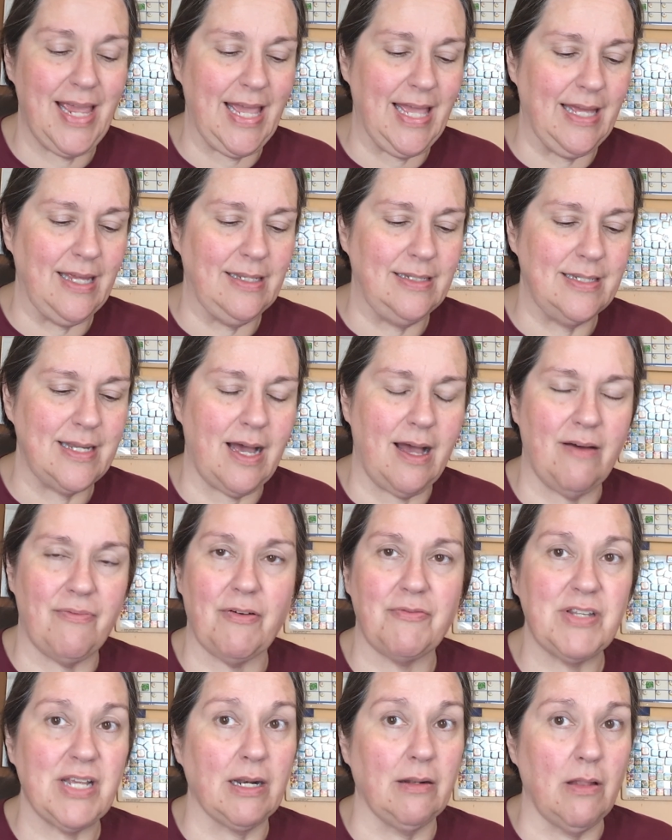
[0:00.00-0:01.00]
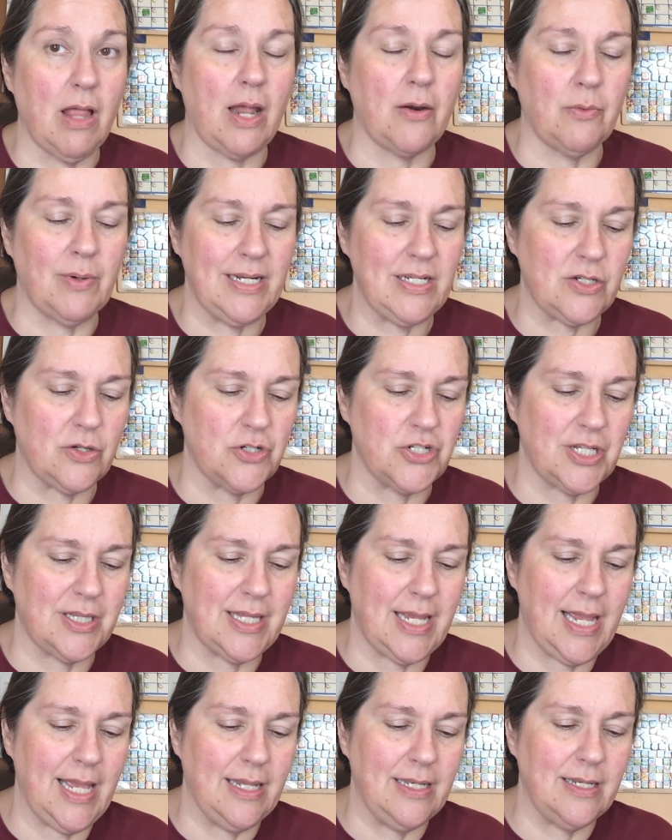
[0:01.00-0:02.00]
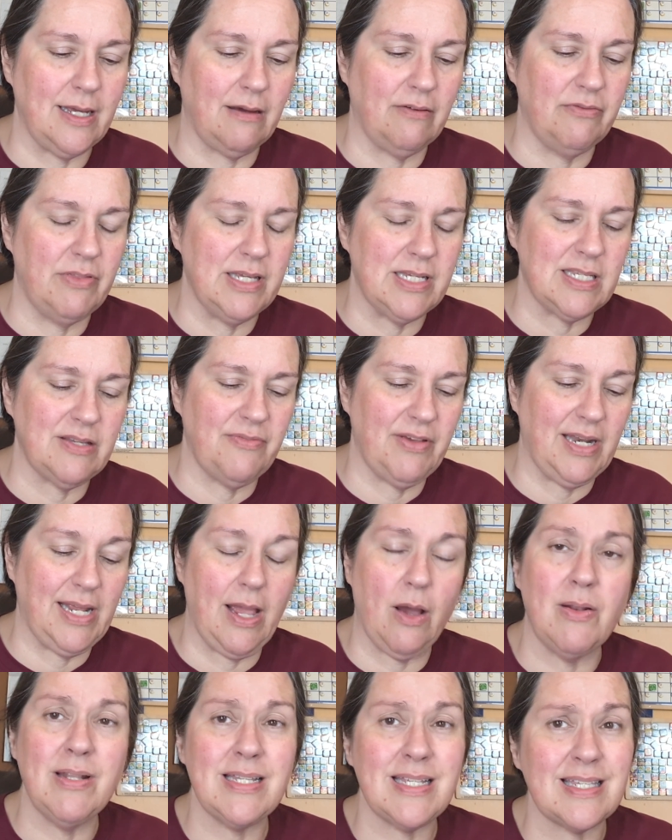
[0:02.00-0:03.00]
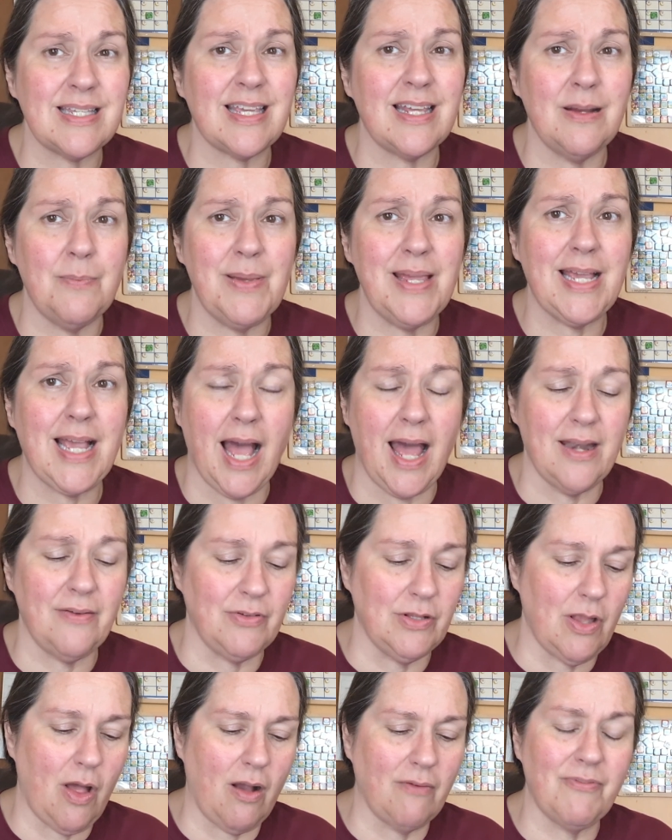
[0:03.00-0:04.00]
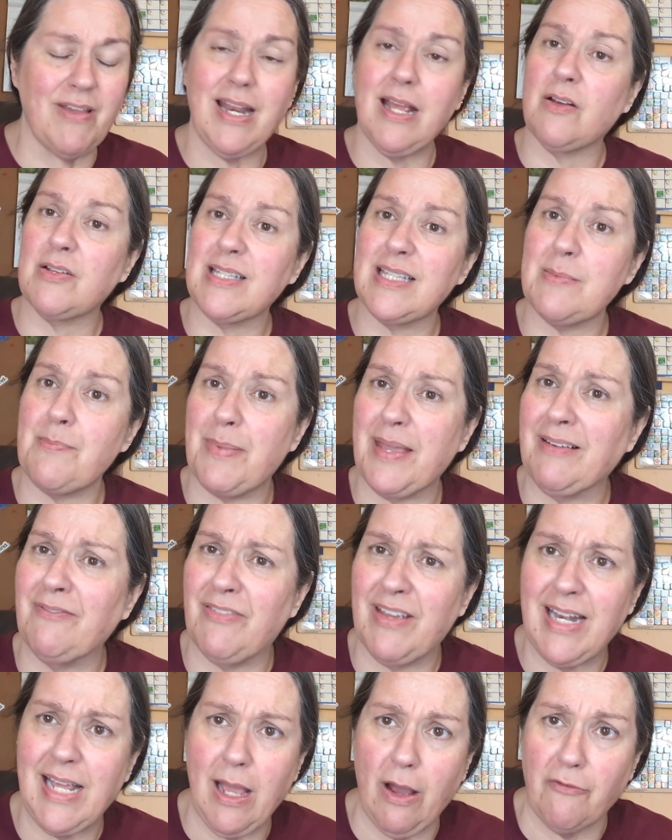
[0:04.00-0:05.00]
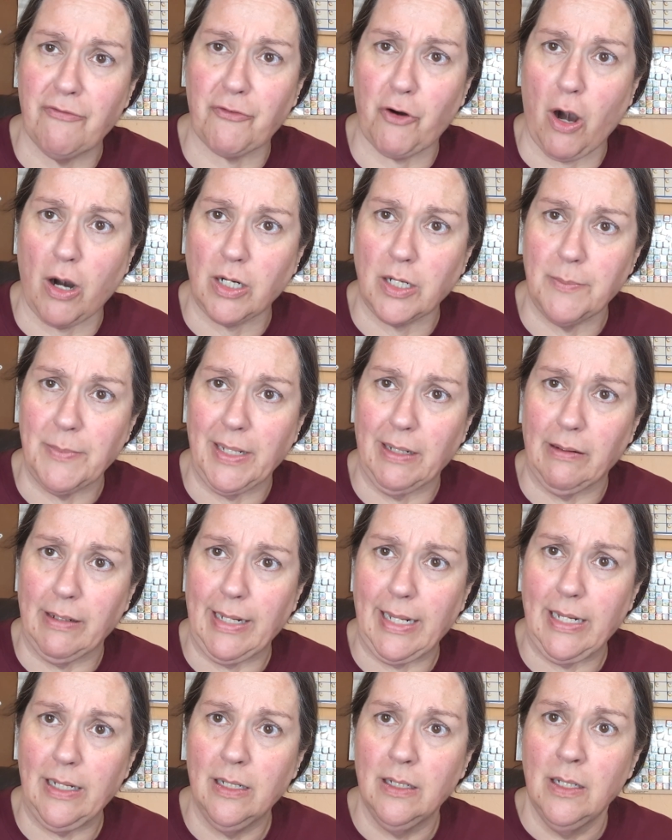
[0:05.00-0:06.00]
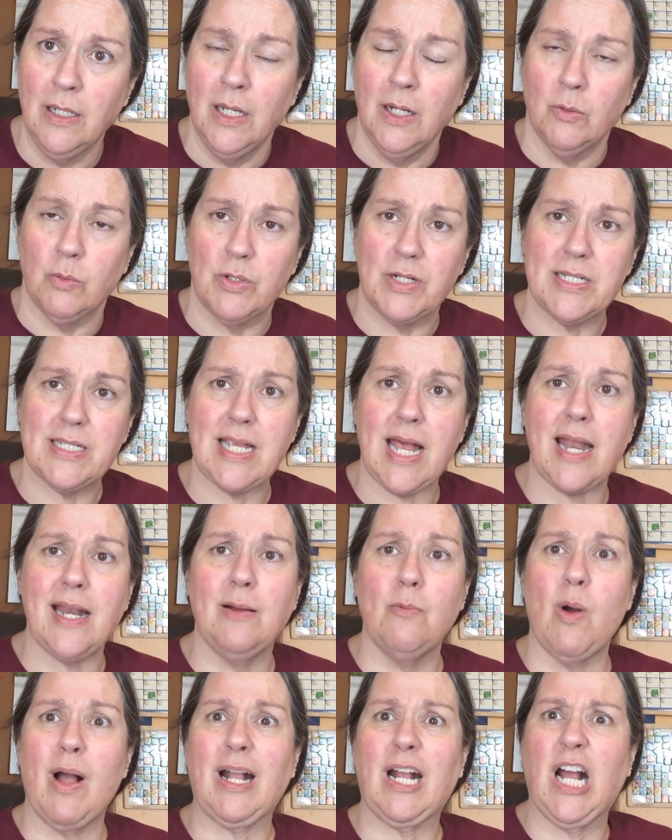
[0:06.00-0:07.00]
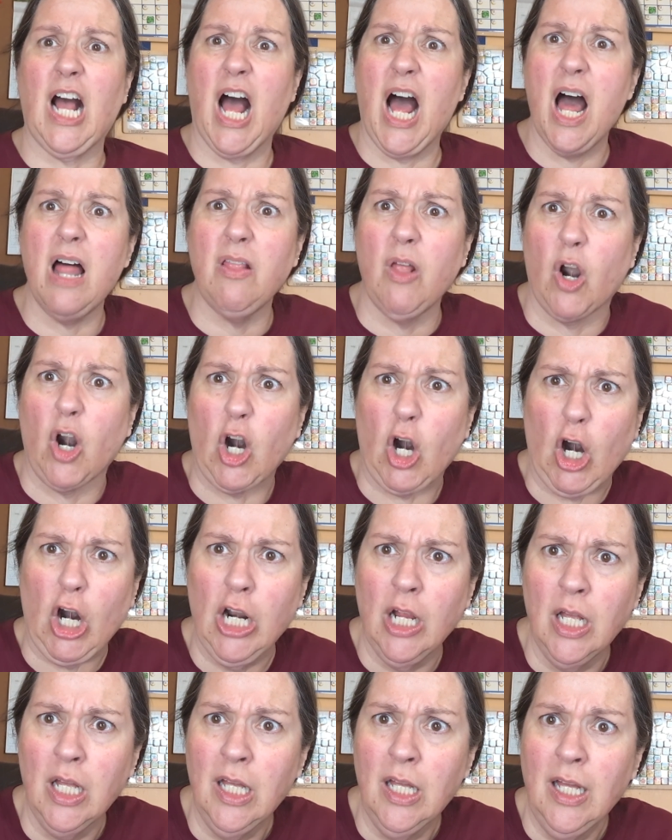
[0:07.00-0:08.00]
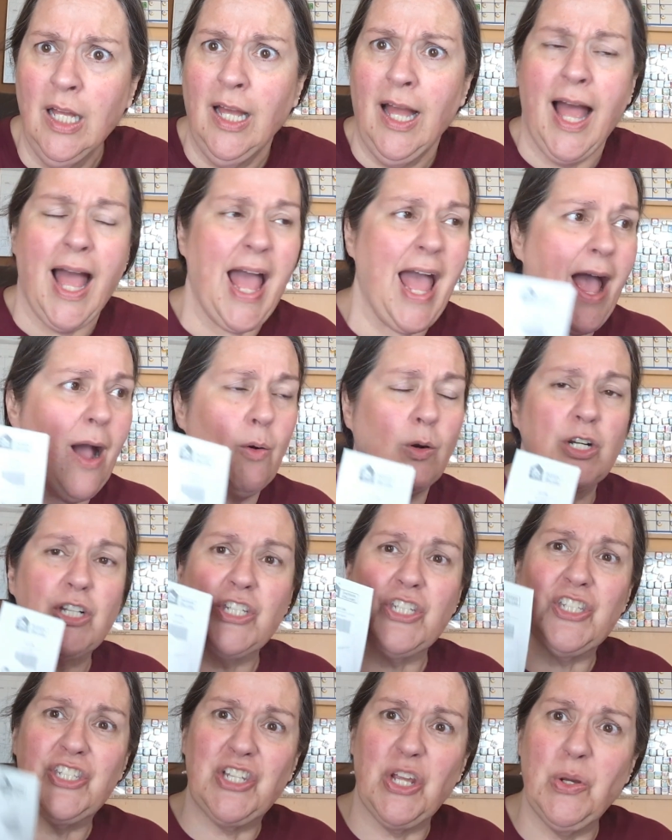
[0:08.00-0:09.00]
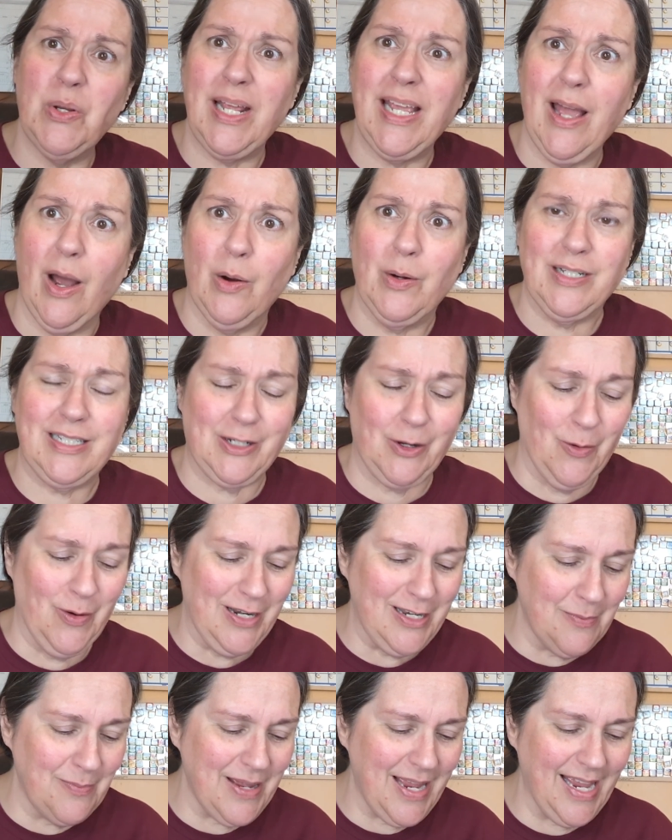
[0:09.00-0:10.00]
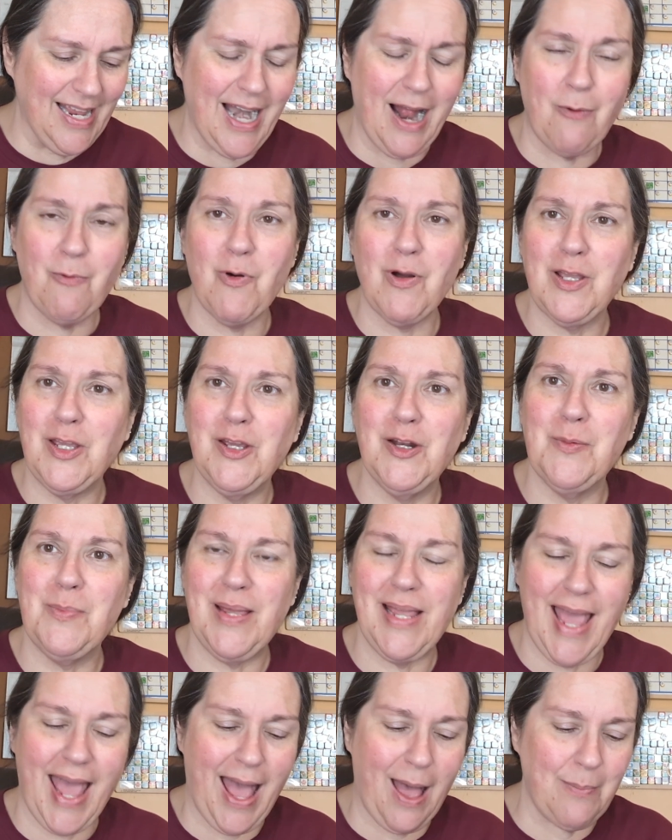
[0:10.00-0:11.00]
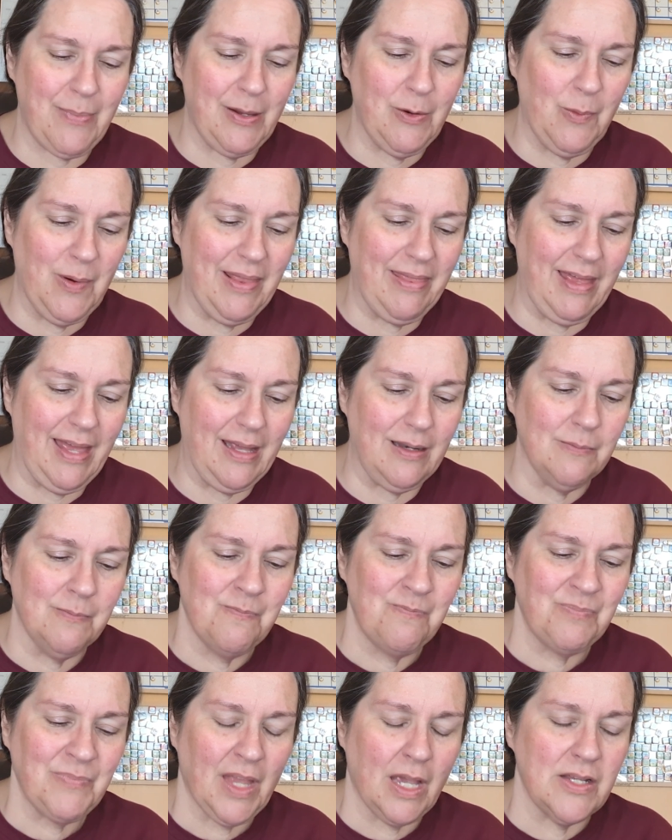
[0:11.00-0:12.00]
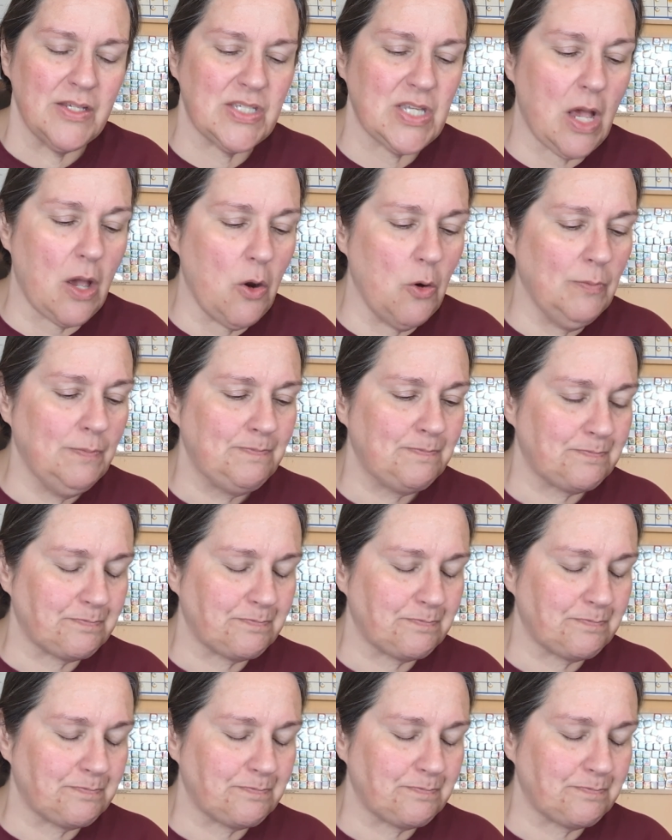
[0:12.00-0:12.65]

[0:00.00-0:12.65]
end of, I've done a lot of research at the end of this video. And this is going to be kind of a long video because it's a big video for our community. We're deciding what color our studio is going to be, and I want you to be happy with it. So